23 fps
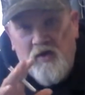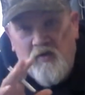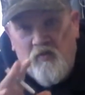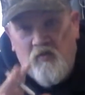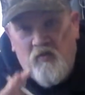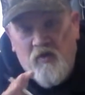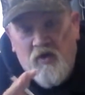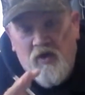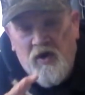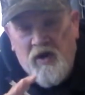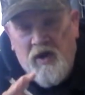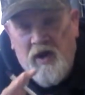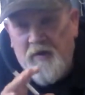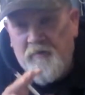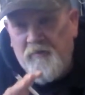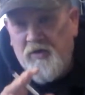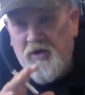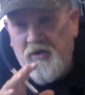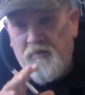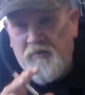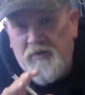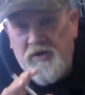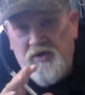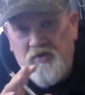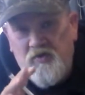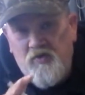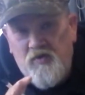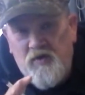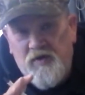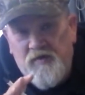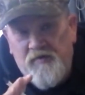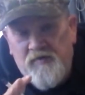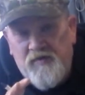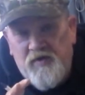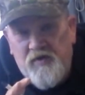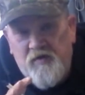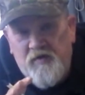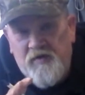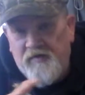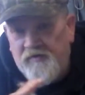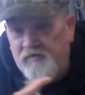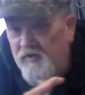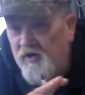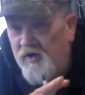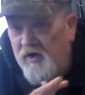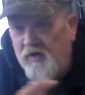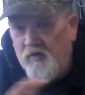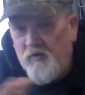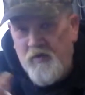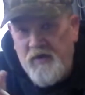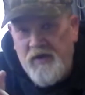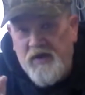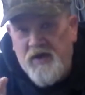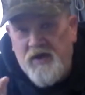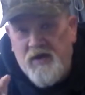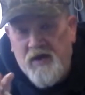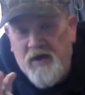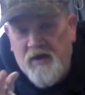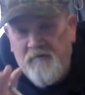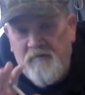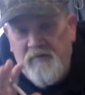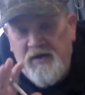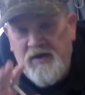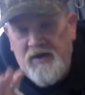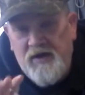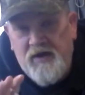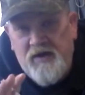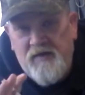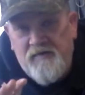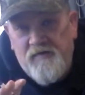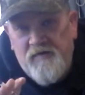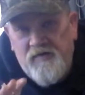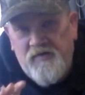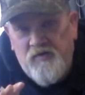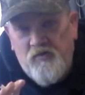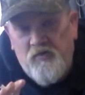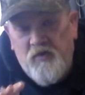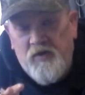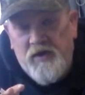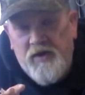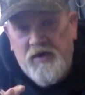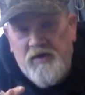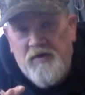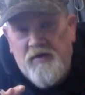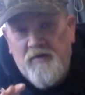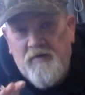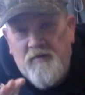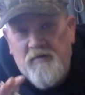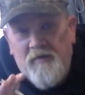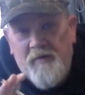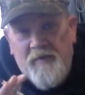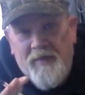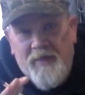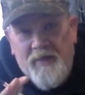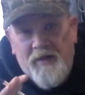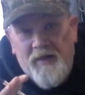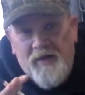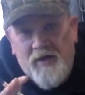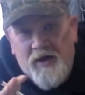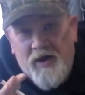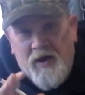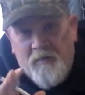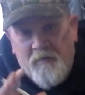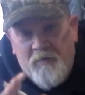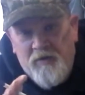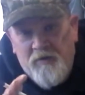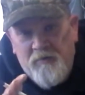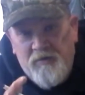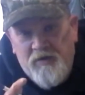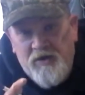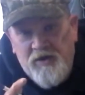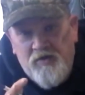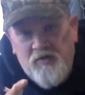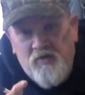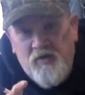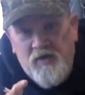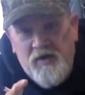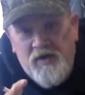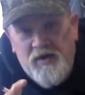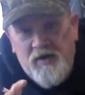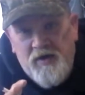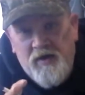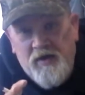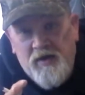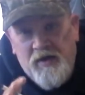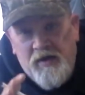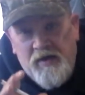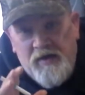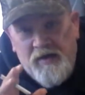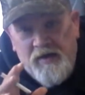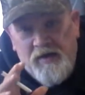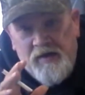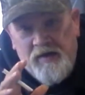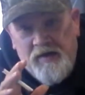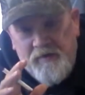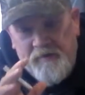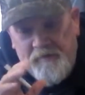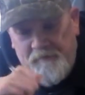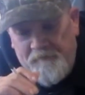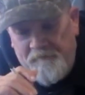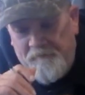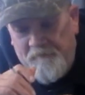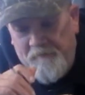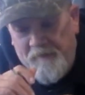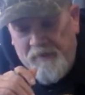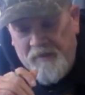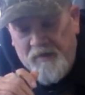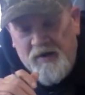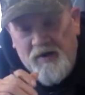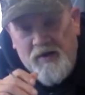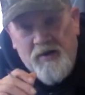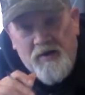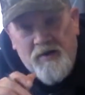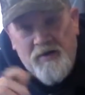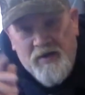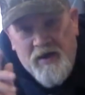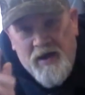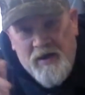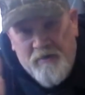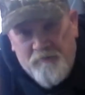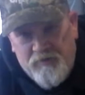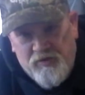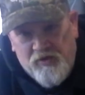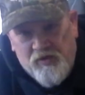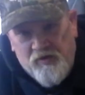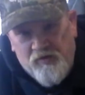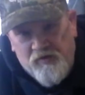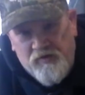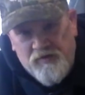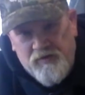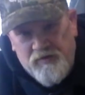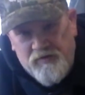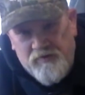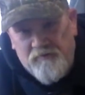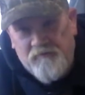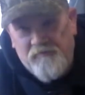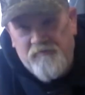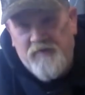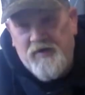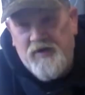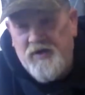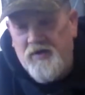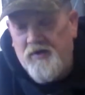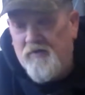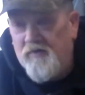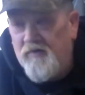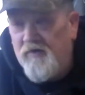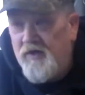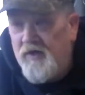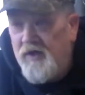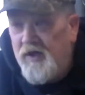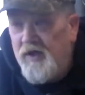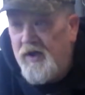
I'm going to be doing a series all week, every day this week. I'm going to be doing a compost video.